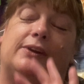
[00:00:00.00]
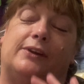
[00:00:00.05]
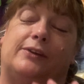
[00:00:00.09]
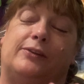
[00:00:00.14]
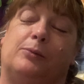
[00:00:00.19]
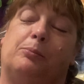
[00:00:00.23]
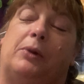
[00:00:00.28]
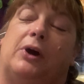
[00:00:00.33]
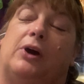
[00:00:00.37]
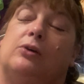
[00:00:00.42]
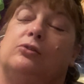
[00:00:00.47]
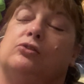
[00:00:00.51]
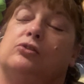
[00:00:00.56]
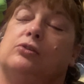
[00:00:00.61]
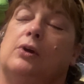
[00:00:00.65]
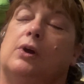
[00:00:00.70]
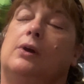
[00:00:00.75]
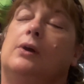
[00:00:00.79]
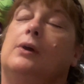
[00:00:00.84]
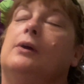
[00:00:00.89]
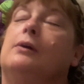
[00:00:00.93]
in the pouch,
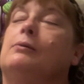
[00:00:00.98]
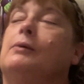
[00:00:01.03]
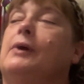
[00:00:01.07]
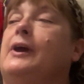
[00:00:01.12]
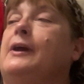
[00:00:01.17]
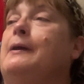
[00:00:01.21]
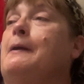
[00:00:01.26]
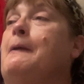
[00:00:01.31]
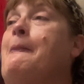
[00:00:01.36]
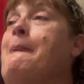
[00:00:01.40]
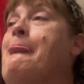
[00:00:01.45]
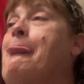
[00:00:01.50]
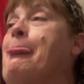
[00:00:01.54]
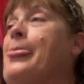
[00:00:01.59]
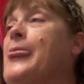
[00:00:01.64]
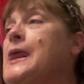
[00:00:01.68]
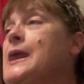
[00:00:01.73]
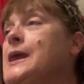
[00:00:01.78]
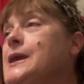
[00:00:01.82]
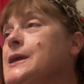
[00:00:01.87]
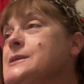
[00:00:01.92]
right?
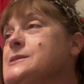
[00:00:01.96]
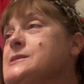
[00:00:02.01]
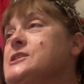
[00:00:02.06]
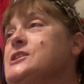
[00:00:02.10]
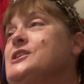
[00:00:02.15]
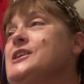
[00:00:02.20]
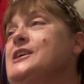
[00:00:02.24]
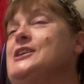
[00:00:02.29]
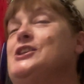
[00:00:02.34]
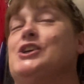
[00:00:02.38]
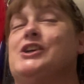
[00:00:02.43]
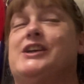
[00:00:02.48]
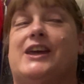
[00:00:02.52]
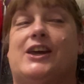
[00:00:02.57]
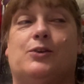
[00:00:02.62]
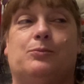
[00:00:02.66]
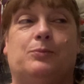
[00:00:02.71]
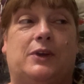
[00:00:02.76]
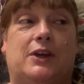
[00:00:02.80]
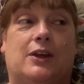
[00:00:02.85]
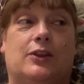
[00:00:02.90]
So they look
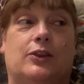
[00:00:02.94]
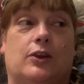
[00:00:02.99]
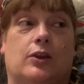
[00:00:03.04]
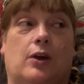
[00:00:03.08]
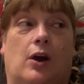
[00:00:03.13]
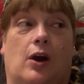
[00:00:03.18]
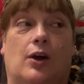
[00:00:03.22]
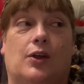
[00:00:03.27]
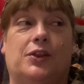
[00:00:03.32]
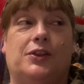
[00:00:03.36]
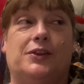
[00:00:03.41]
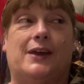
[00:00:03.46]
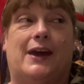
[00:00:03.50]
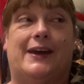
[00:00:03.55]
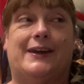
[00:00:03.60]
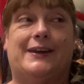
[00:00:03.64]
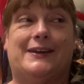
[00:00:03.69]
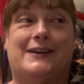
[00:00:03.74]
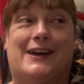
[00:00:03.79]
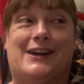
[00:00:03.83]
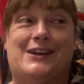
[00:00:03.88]
at me, and all
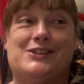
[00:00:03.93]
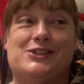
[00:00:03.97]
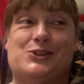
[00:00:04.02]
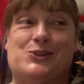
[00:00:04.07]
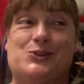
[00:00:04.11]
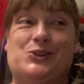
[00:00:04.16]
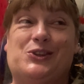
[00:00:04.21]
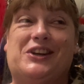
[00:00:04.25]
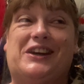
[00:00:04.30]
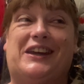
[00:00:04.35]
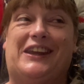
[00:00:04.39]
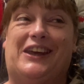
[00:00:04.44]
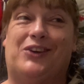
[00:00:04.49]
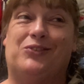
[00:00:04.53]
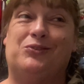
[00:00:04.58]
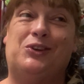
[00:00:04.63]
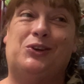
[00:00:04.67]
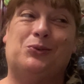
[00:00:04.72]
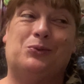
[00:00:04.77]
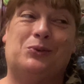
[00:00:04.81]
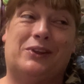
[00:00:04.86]
9 guys are looking at
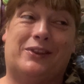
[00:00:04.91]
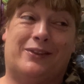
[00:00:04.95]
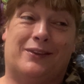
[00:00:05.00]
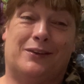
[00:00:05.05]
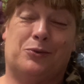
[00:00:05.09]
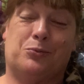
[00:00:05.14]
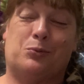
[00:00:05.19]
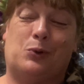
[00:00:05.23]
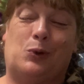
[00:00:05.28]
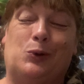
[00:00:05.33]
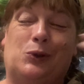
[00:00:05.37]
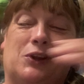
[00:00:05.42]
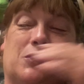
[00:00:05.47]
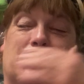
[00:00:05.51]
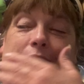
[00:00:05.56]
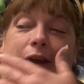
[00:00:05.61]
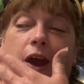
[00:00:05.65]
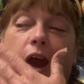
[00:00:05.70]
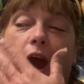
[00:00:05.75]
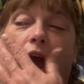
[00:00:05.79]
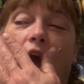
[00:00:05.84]
me with the
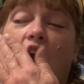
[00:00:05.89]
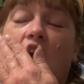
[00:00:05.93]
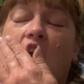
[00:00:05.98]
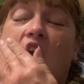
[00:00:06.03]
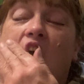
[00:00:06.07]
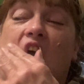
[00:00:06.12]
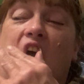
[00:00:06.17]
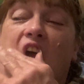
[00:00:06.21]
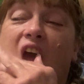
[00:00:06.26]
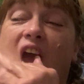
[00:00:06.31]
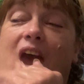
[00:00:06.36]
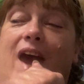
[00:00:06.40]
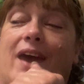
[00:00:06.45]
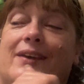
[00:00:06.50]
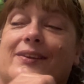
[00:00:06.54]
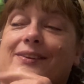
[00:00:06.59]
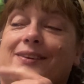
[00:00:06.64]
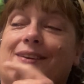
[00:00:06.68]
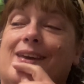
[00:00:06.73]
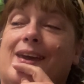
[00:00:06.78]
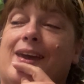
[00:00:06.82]
roller. And
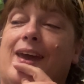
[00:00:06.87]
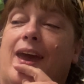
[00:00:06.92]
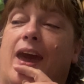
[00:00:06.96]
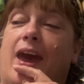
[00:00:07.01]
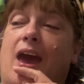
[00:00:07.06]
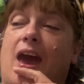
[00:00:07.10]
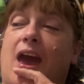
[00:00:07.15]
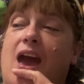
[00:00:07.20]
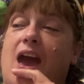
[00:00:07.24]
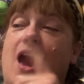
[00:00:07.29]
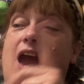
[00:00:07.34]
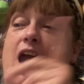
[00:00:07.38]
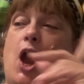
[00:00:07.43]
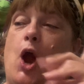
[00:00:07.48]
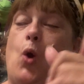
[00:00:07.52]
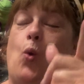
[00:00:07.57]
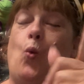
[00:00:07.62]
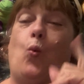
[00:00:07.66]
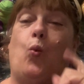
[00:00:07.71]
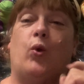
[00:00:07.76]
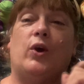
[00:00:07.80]
it's like,
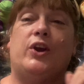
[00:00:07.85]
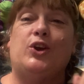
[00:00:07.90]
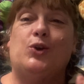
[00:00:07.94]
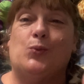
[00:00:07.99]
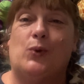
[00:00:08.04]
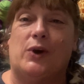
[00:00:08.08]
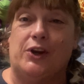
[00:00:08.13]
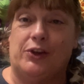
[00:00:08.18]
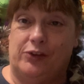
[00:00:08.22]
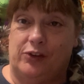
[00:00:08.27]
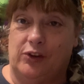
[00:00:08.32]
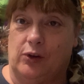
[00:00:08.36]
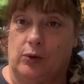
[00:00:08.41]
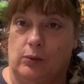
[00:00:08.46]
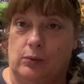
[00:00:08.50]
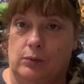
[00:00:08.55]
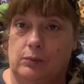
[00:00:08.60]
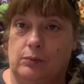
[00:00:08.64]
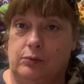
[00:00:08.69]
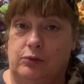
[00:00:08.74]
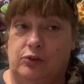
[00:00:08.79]
what do you want to do?
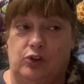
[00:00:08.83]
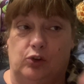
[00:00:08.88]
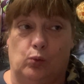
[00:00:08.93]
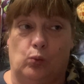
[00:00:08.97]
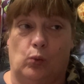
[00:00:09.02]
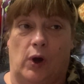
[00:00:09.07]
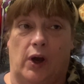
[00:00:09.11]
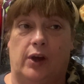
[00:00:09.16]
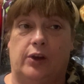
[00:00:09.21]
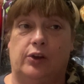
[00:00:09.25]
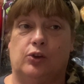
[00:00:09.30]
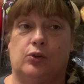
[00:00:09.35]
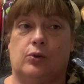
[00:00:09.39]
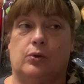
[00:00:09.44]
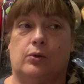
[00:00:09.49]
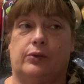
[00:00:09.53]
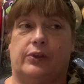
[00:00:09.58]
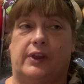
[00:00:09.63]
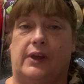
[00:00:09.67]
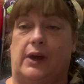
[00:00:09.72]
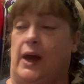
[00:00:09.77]
Do you want
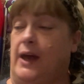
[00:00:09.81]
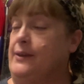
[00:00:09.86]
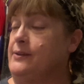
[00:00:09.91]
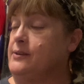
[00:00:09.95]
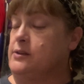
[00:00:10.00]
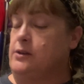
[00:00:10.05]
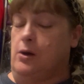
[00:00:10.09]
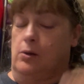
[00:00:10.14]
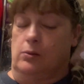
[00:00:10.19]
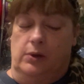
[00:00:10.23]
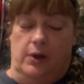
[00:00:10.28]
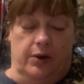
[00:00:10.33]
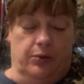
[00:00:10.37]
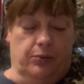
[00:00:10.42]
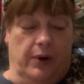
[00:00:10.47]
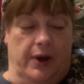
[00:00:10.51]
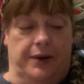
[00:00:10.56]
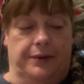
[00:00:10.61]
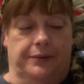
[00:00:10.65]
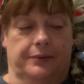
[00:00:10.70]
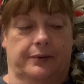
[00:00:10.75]
I said, no, let it
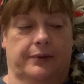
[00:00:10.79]
ride.